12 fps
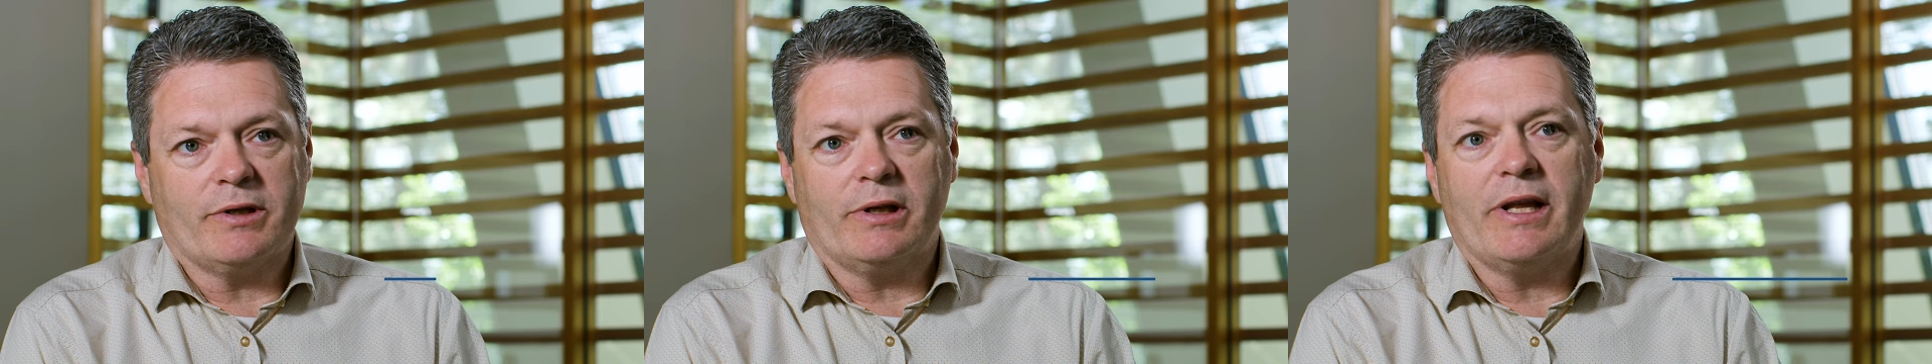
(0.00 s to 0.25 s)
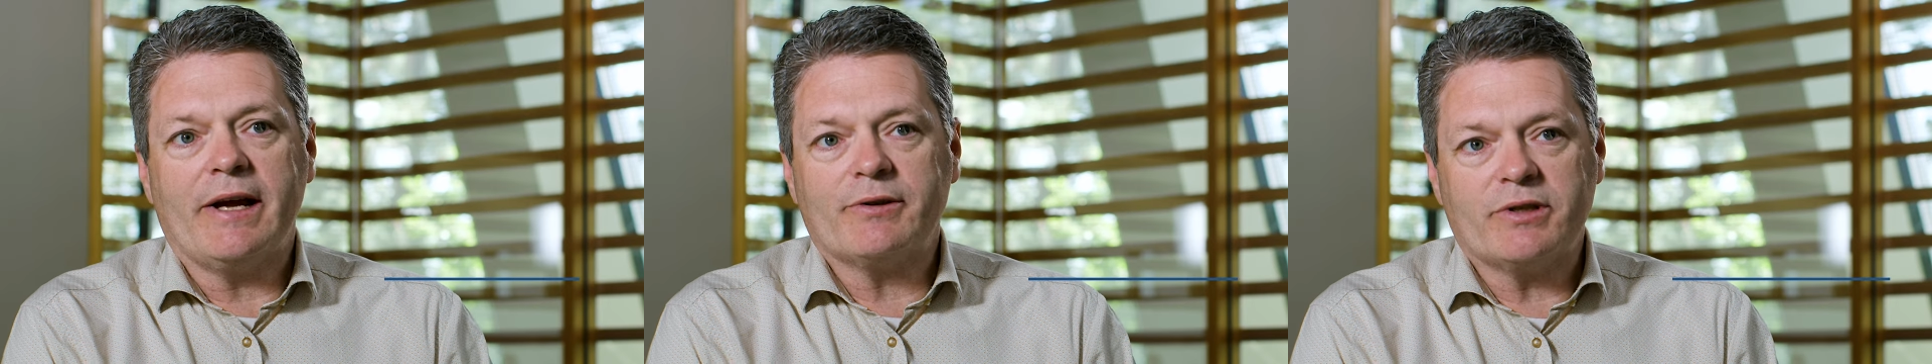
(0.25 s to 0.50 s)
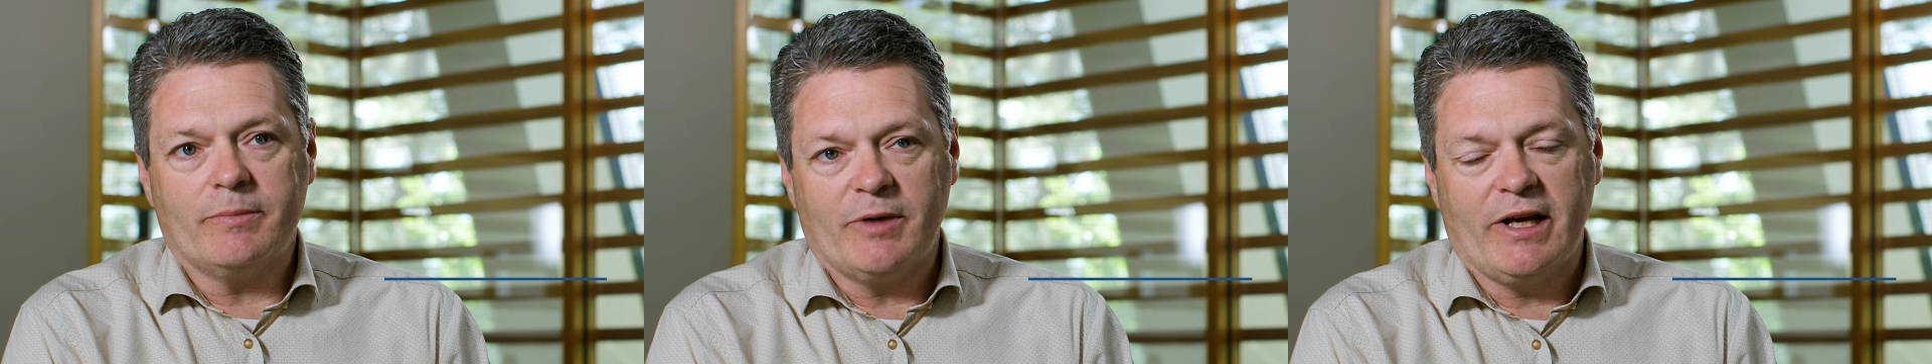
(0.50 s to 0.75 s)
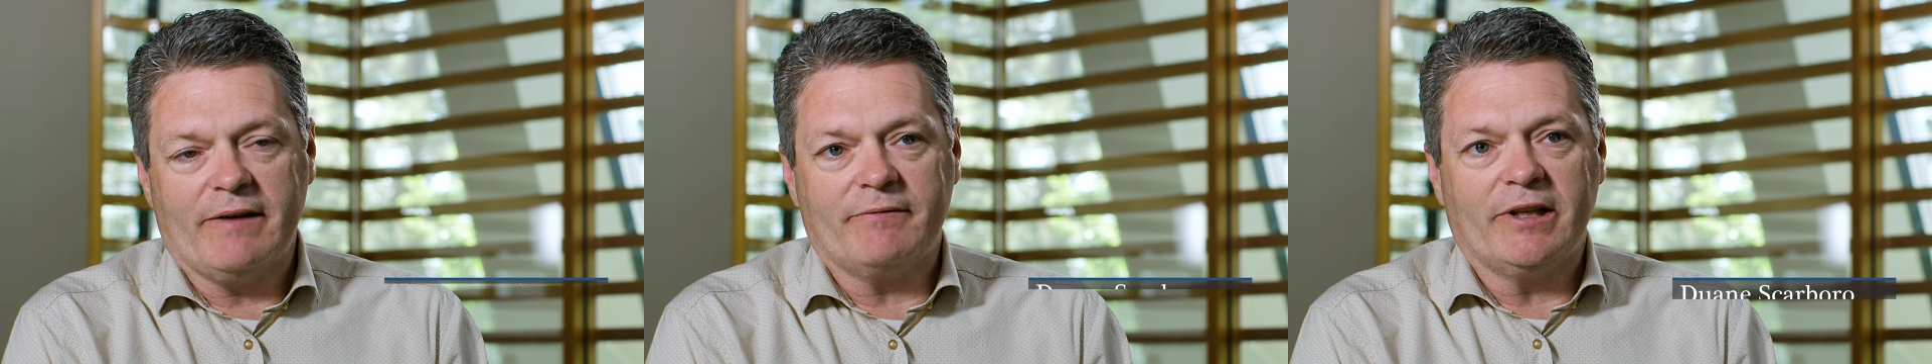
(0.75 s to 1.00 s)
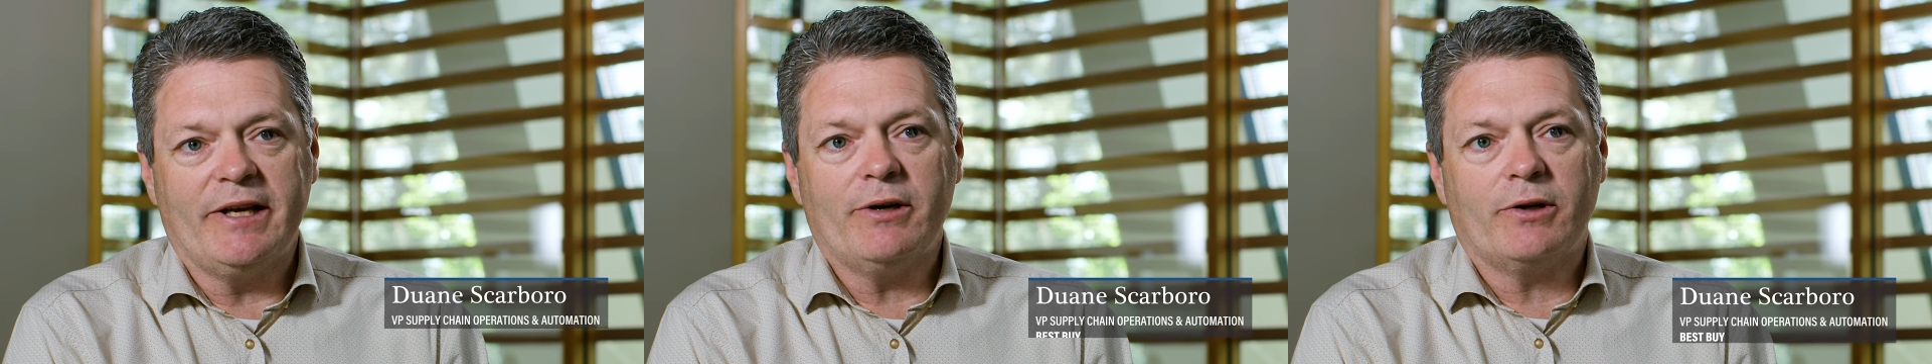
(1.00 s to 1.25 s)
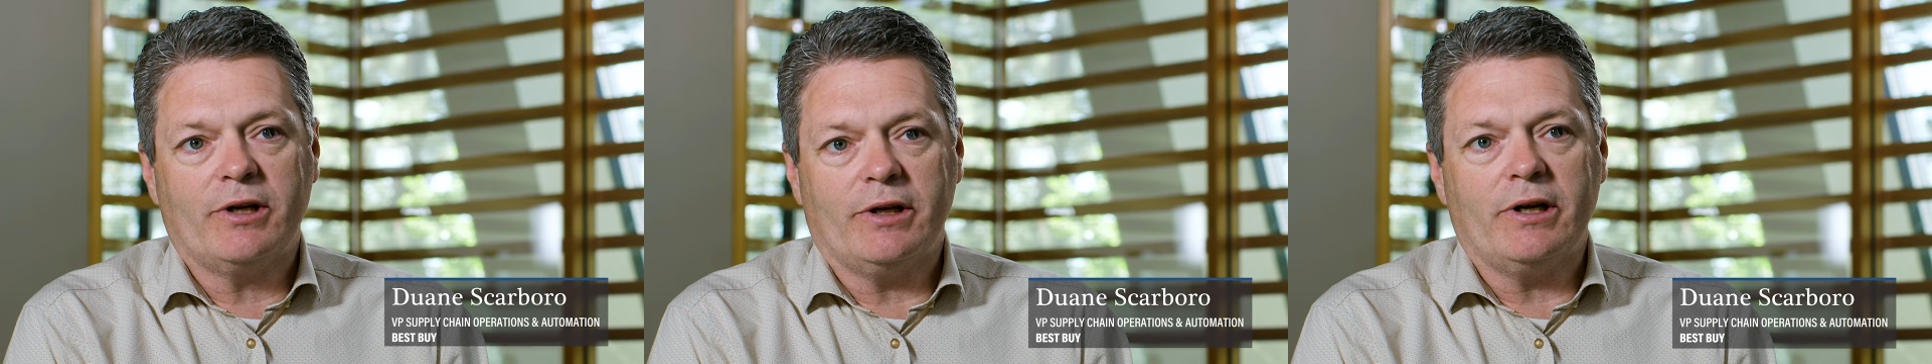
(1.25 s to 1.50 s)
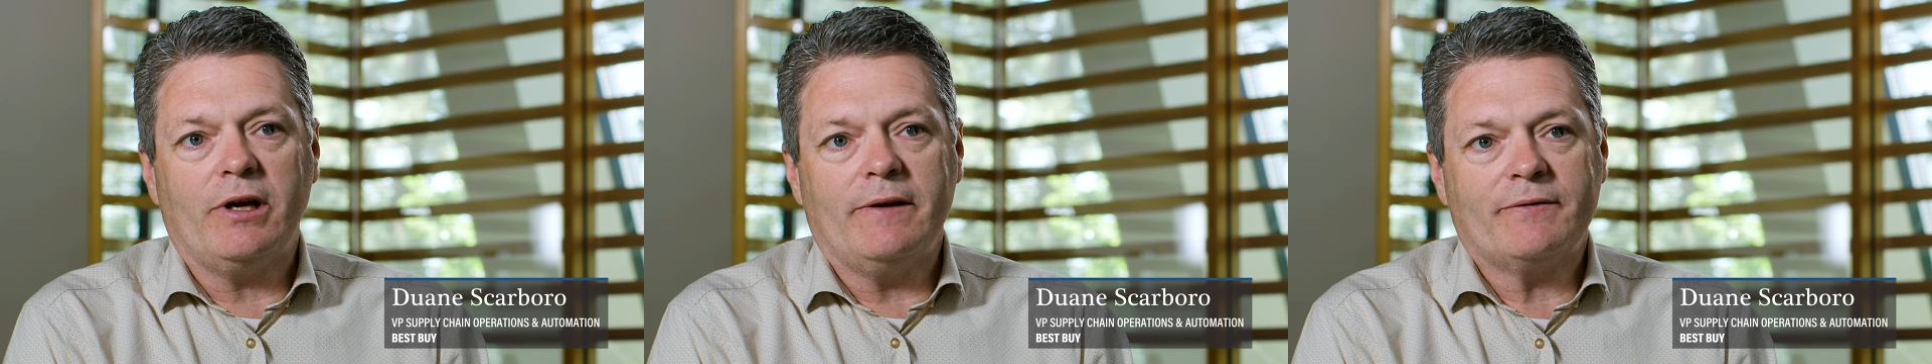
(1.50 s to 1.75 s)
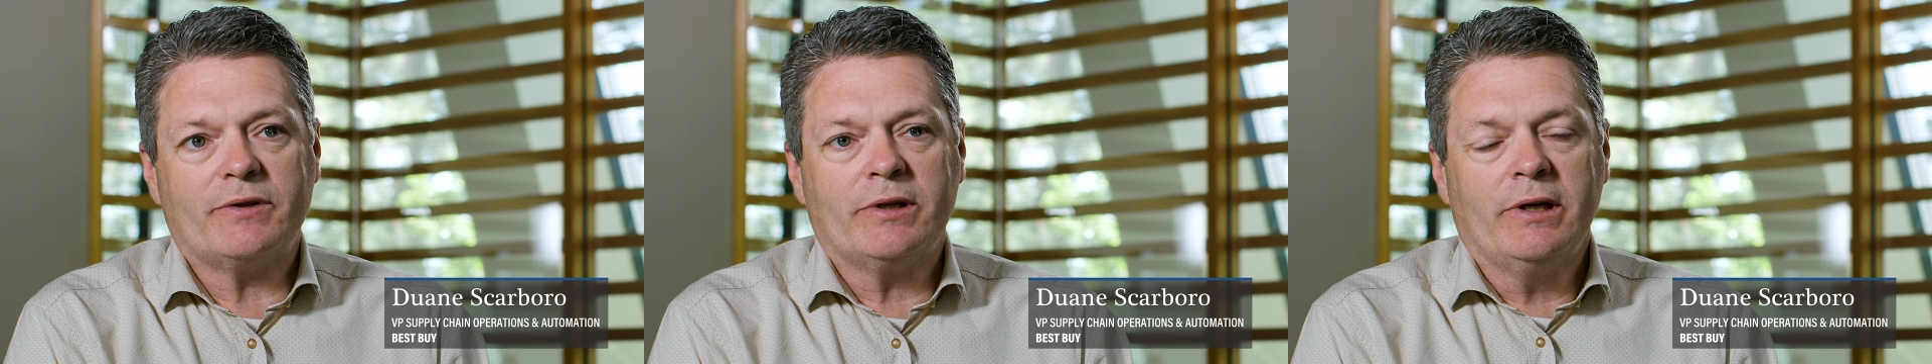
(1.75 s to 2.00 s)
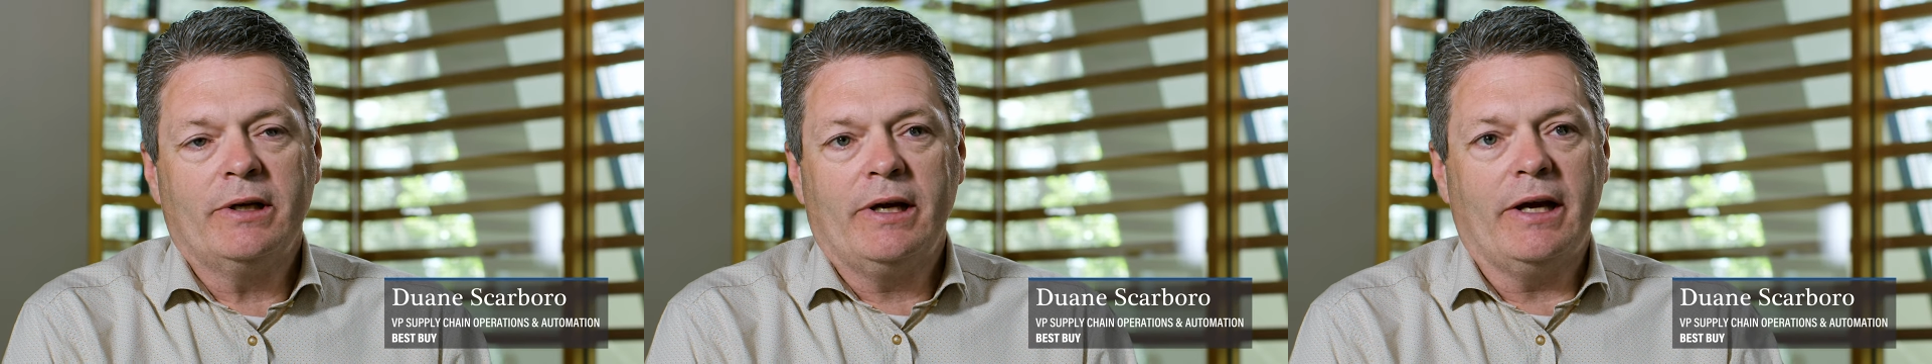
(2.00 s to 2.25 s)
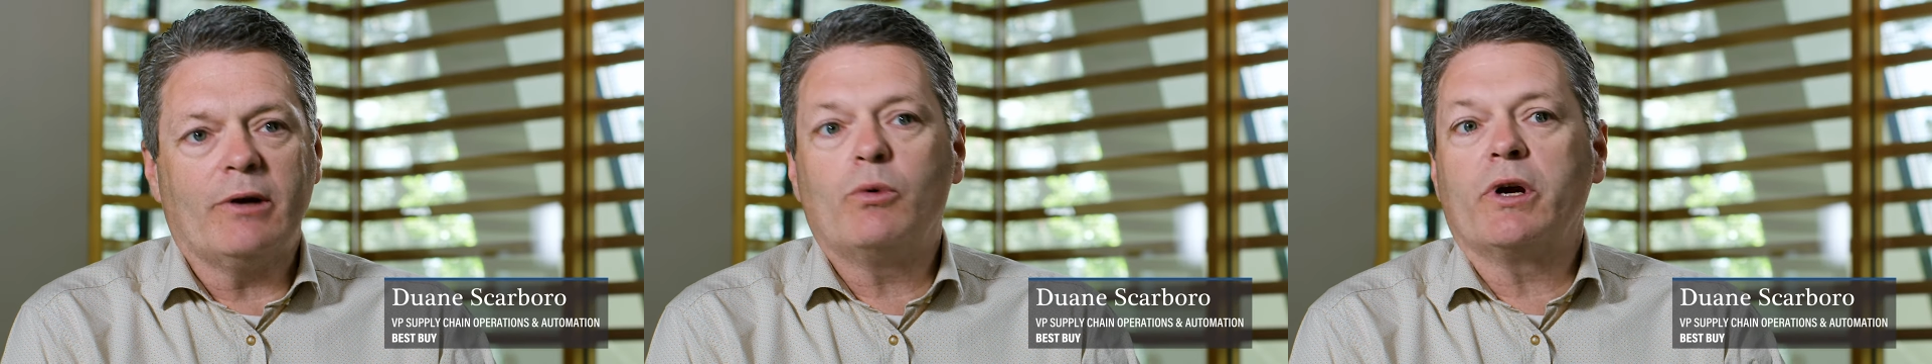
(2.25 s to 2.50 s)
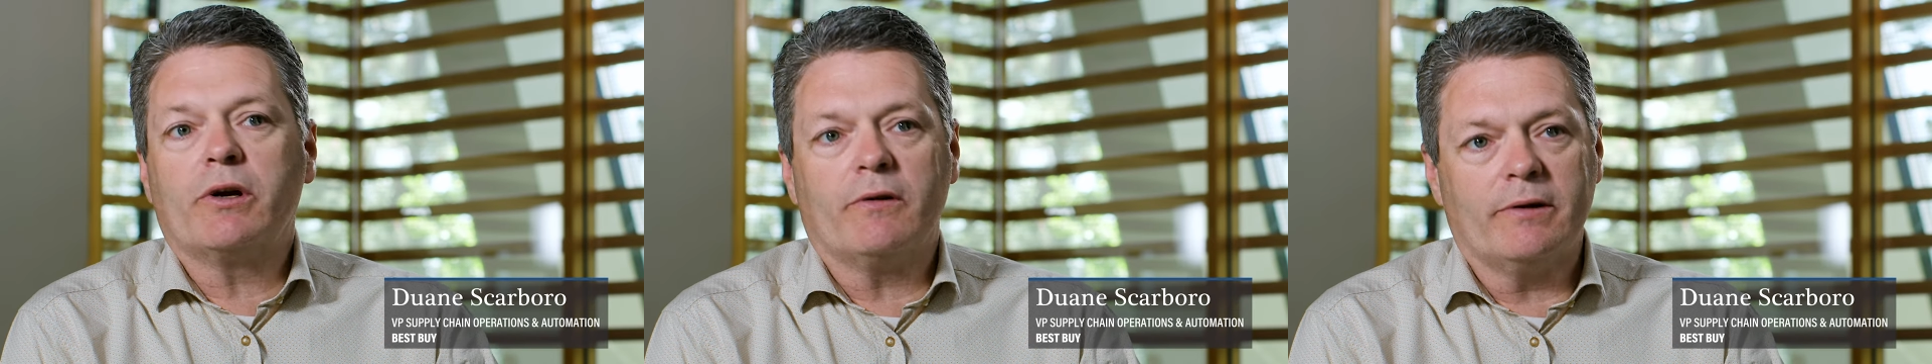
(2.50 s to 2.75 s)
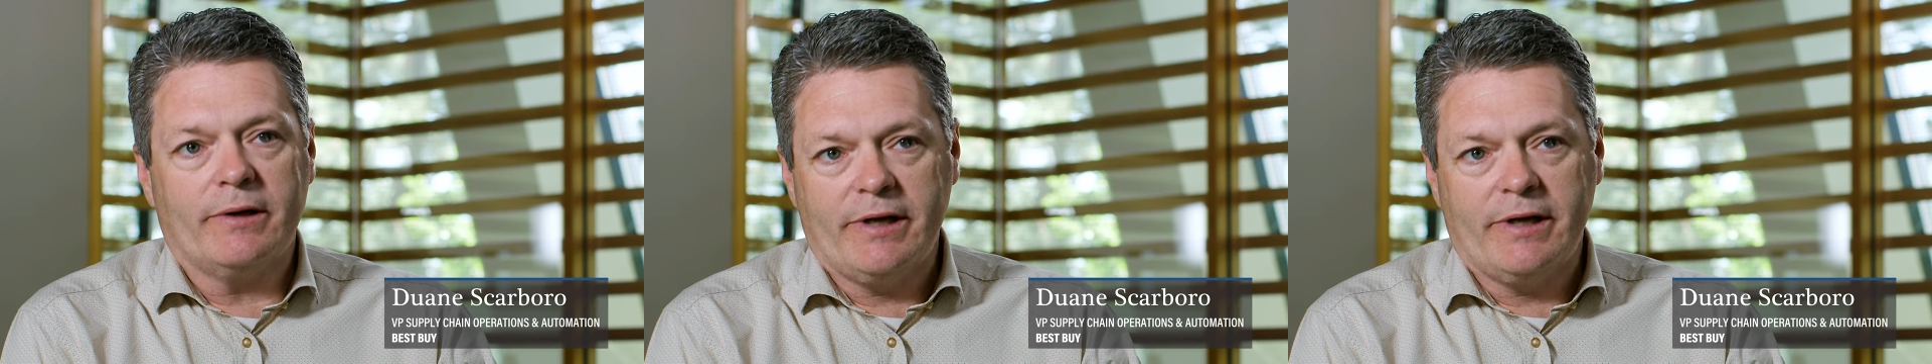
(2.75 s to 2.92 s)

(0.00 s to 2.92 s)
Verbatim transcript: It allows them to have later cutoffs and quicker